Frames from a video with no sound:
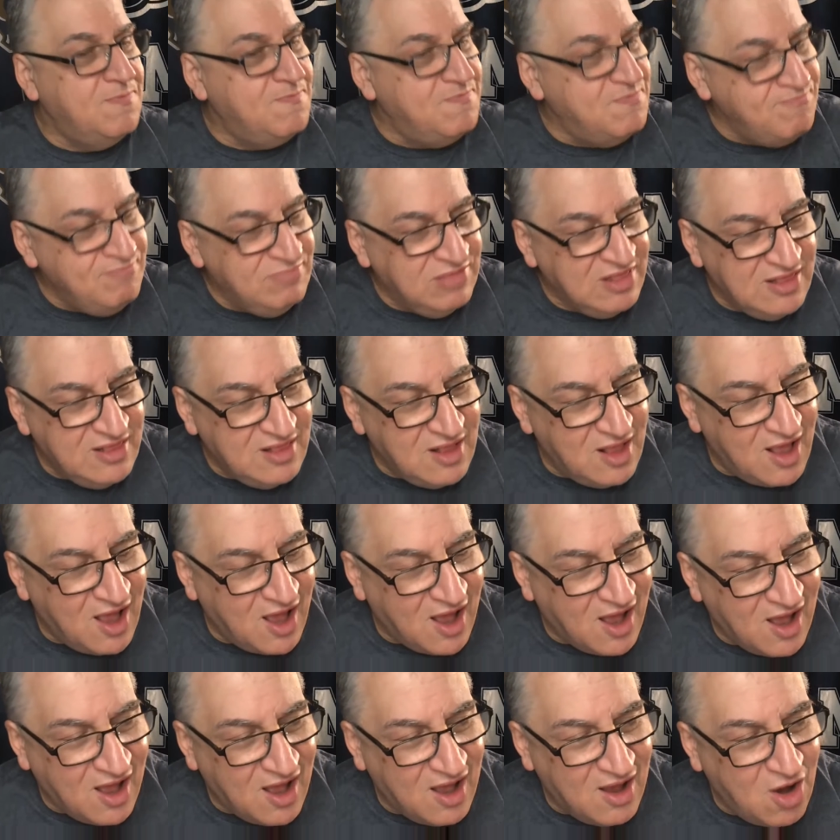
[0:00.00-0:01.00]

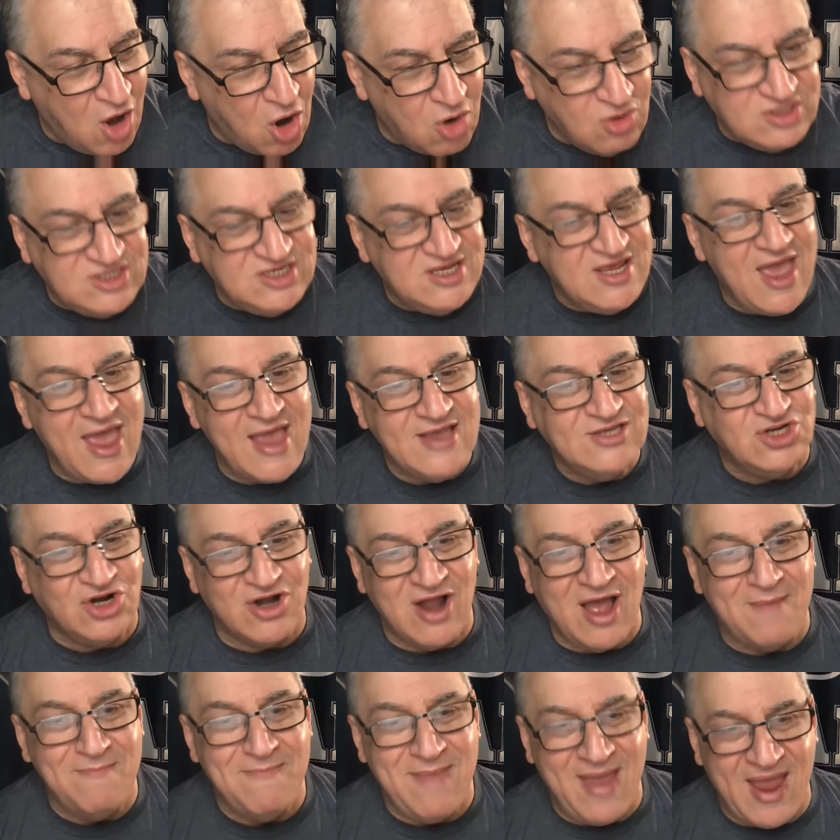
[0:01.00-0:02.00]
OTAs are
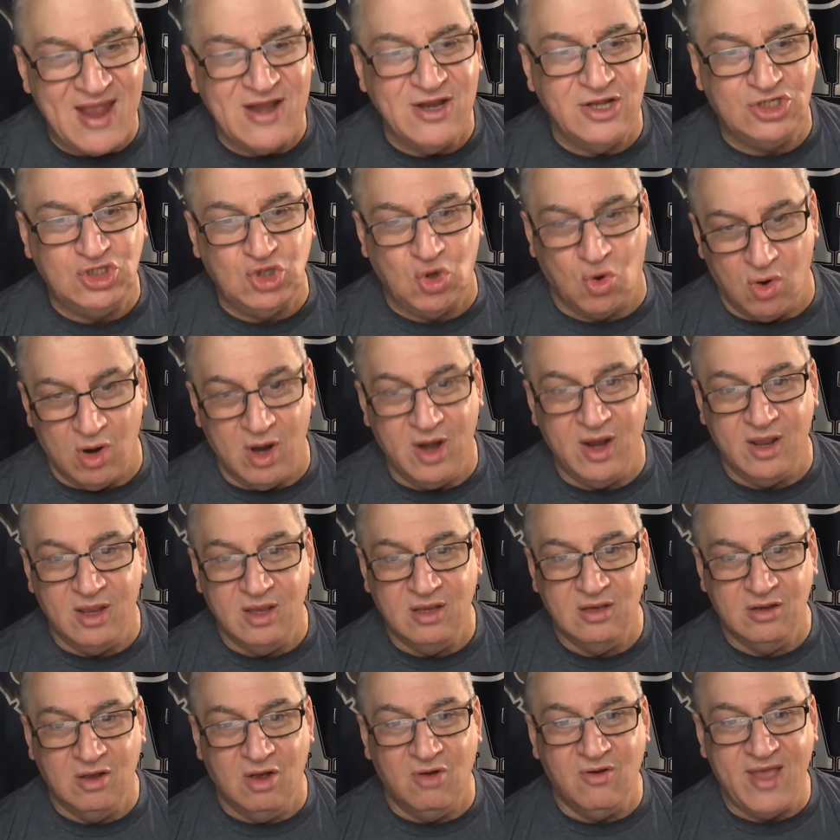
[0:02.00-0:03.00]
not mandatory,
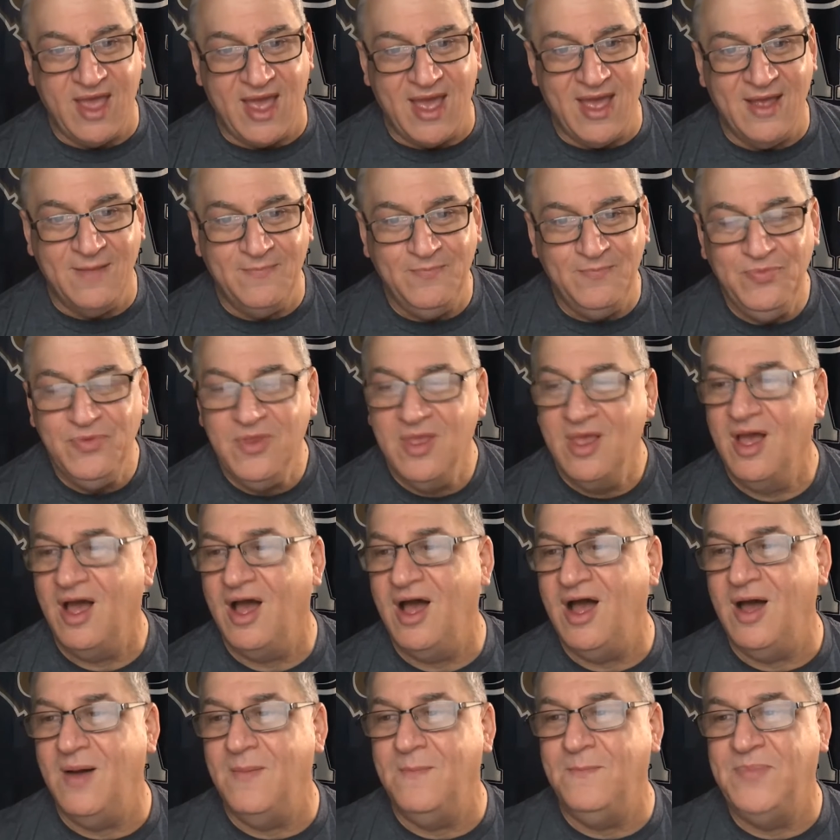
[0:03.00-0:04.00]
okay?
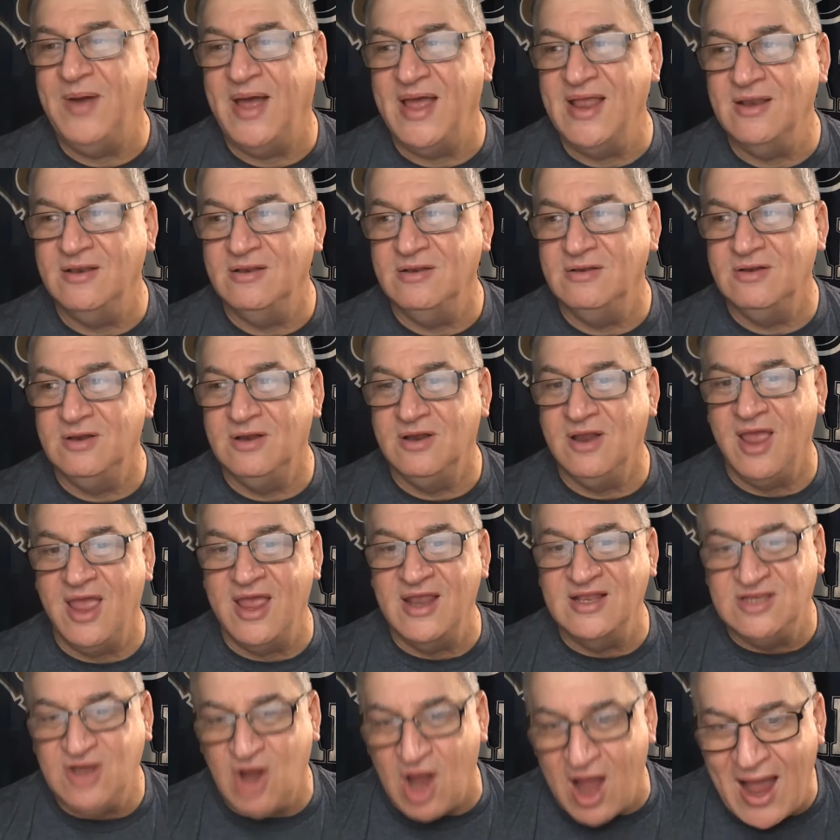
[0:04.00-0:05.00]
But
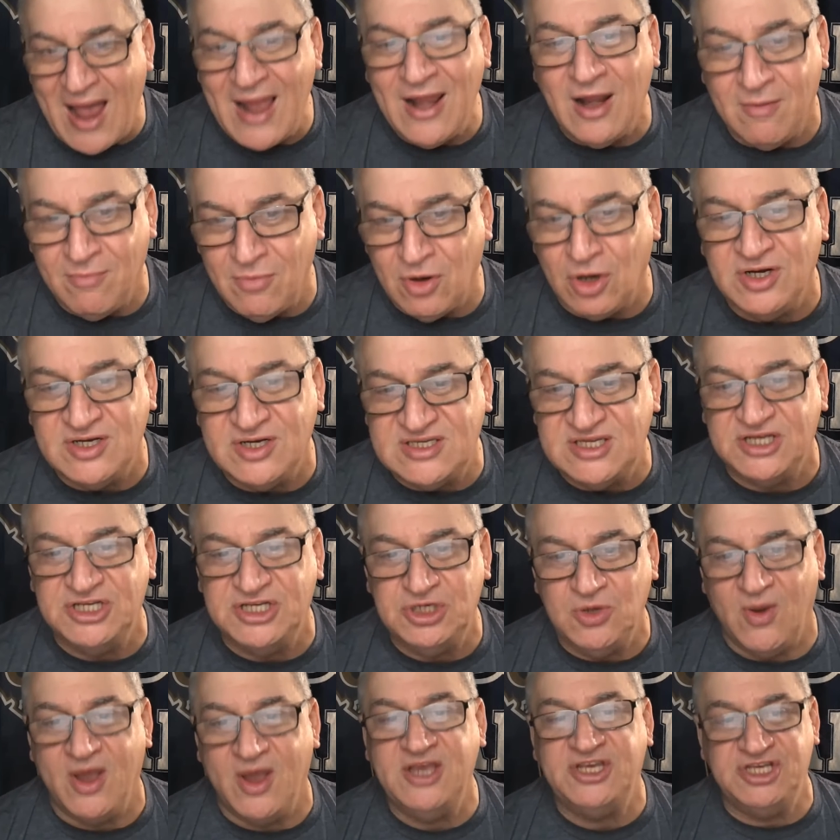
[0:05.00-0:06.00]
in Kyler Murray's
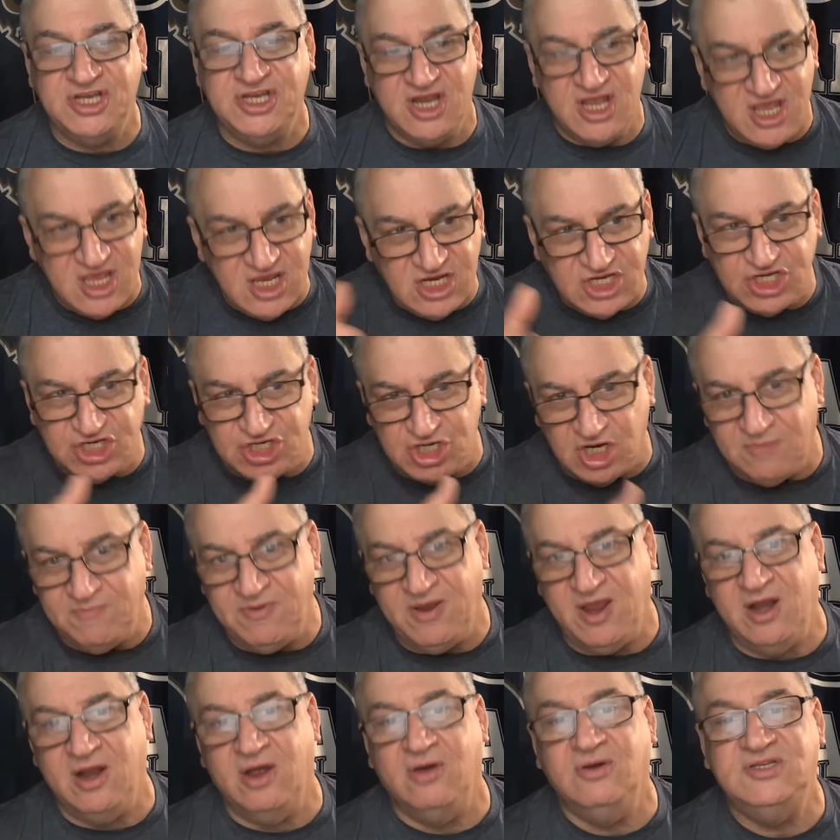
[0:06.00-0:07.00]
situation, he should
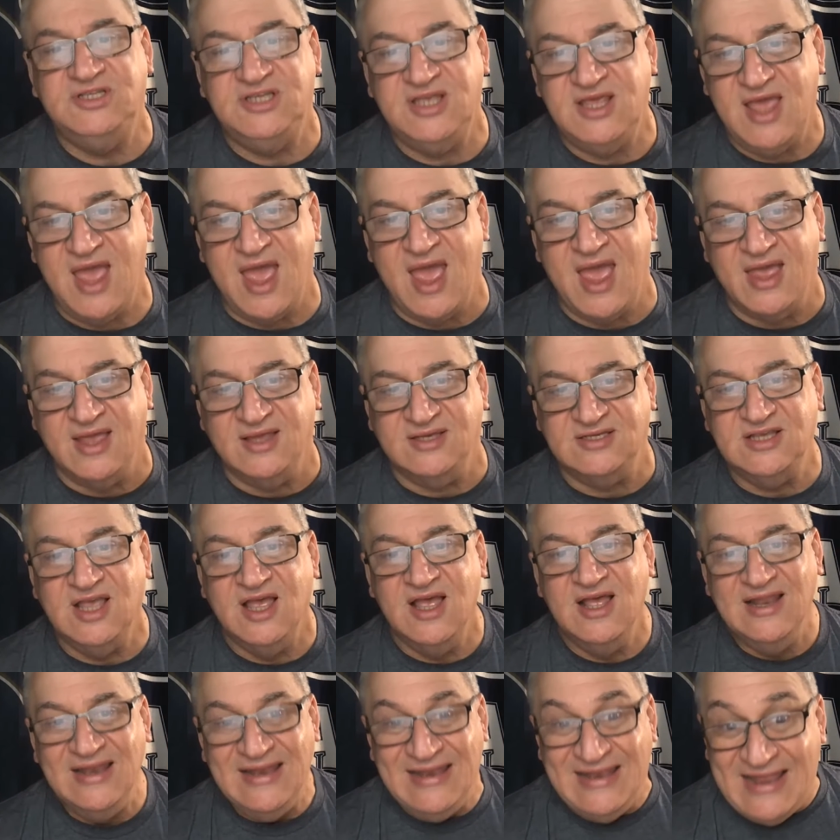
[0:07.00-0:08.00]
be at OTAs
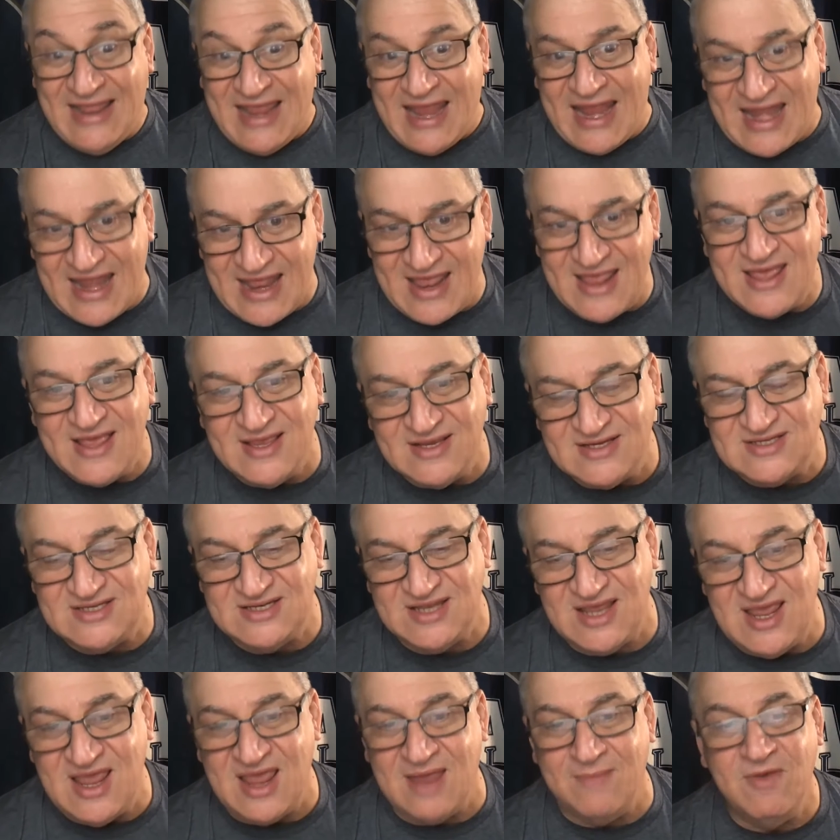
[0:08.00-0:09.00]
leading his
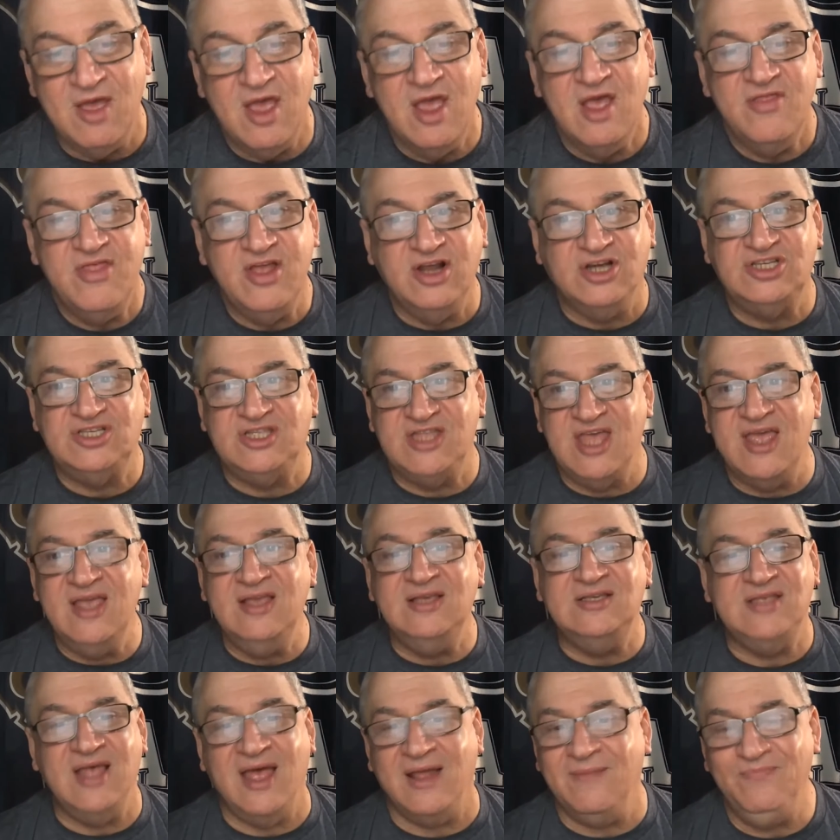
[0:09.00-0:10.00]
team. There's
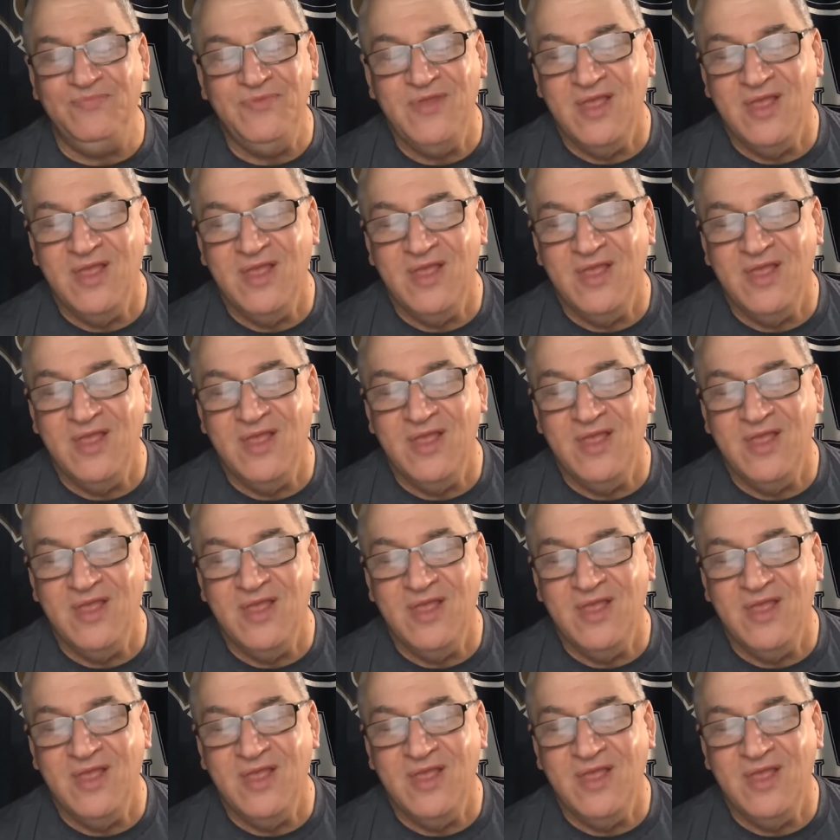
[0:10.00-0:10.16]
things that